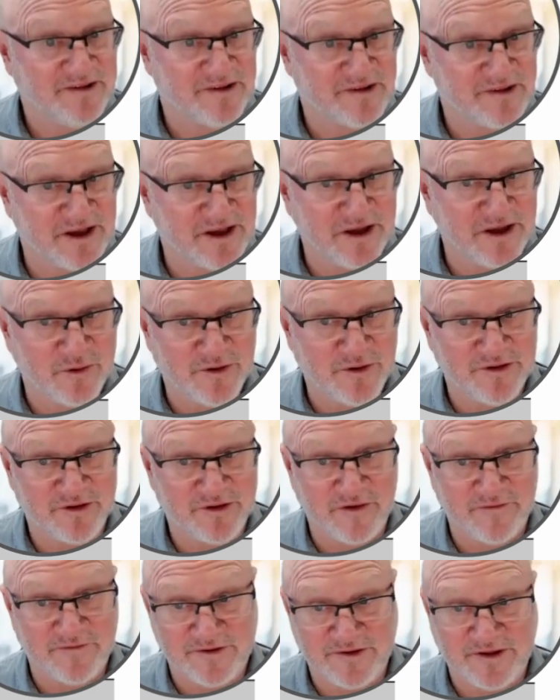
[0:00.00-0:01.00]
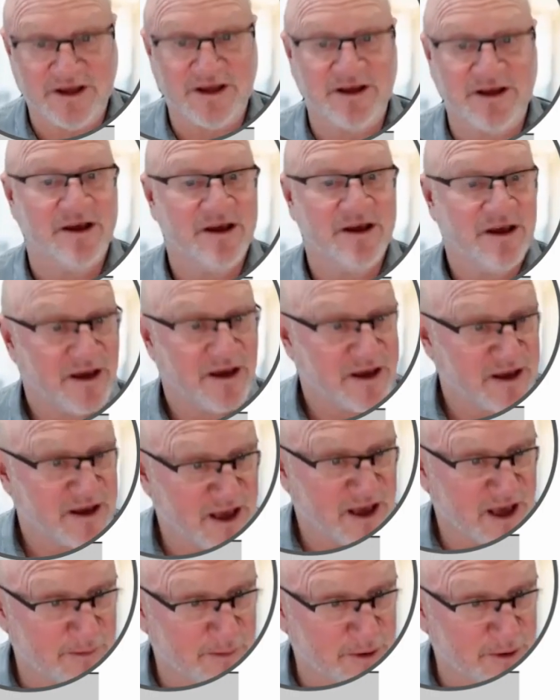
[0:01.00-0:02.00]
skin resurfacing,
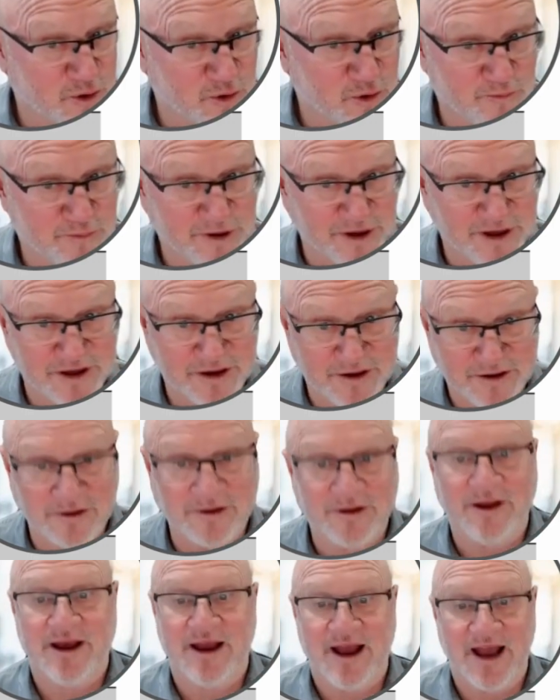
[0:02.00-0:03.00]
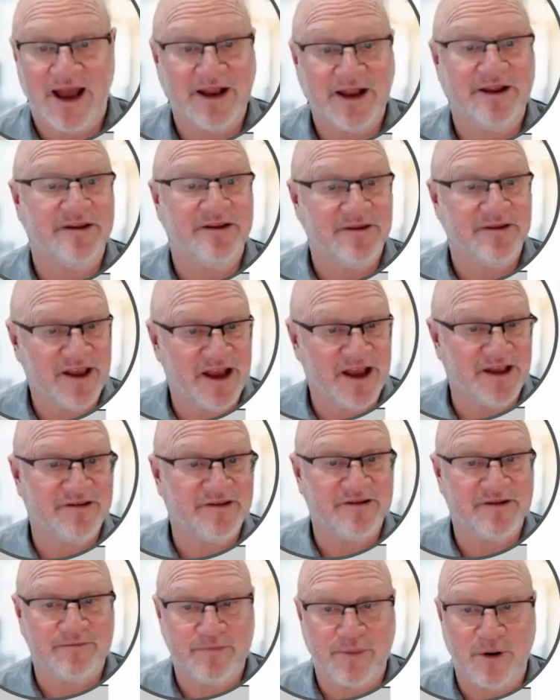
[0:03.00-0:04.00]
chemical peel, and
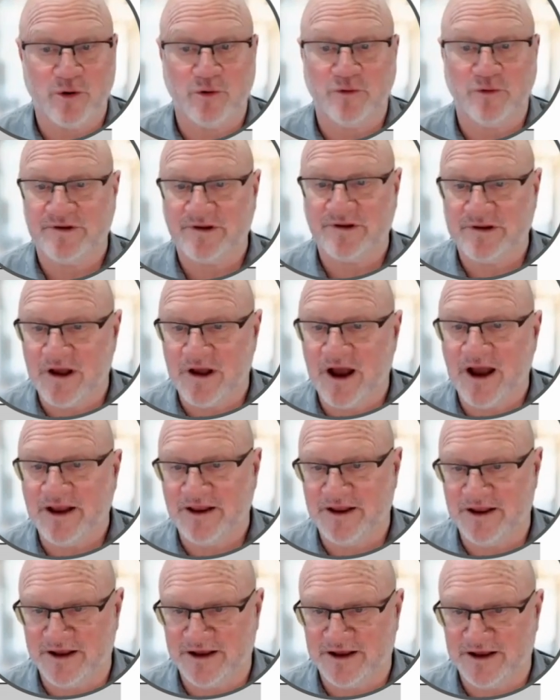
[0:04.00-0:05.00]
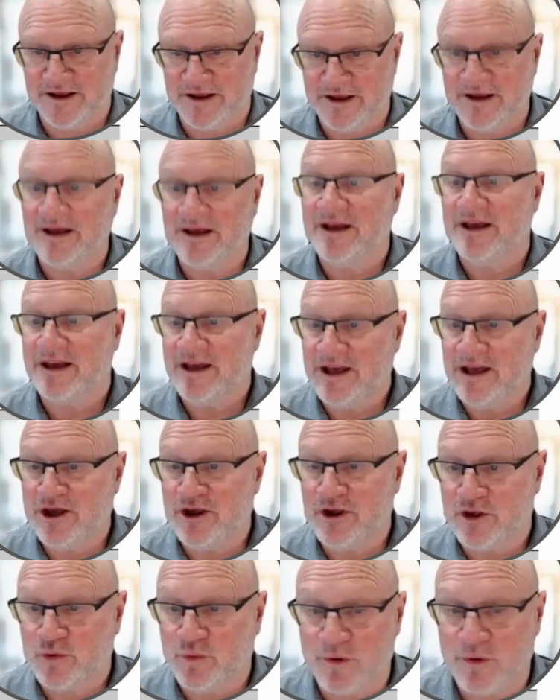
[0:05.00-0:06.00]
intense pulse lighting,
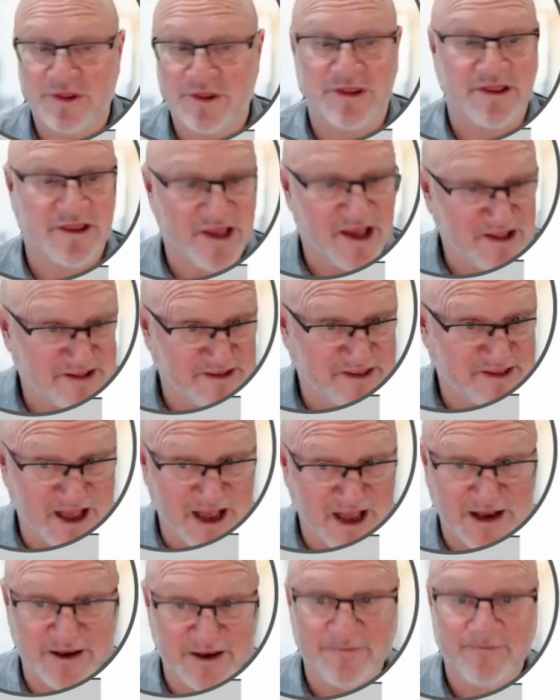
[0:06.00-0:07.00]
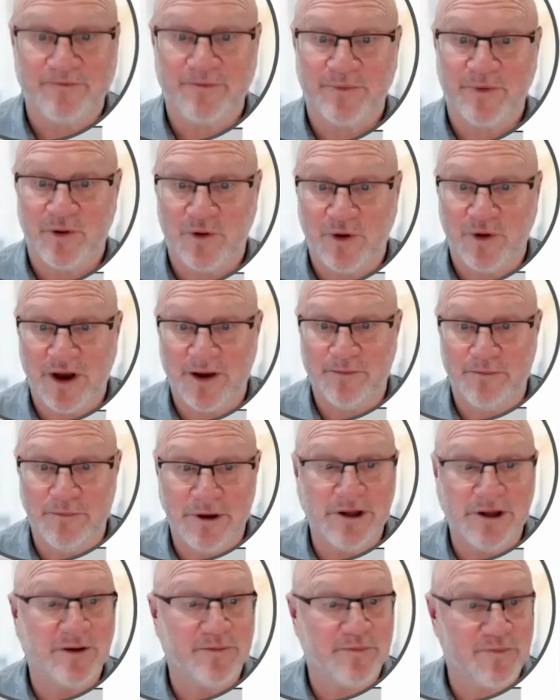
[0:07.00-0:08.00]
each with less than 1
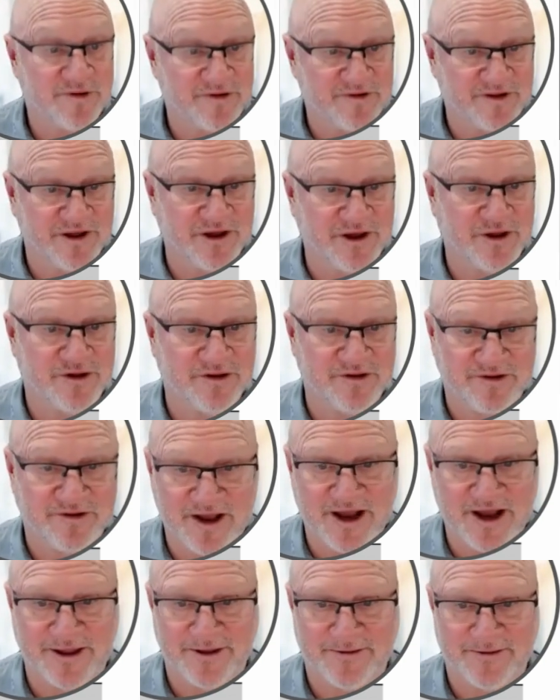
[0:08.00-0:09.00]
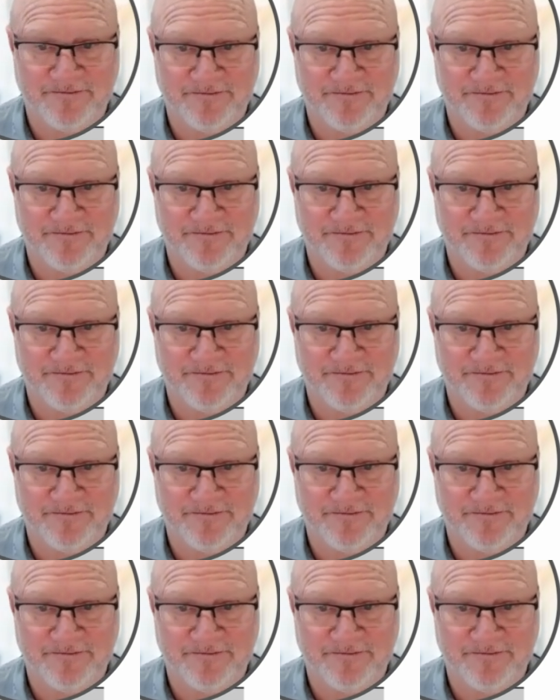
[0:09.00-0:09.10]
million procedures done.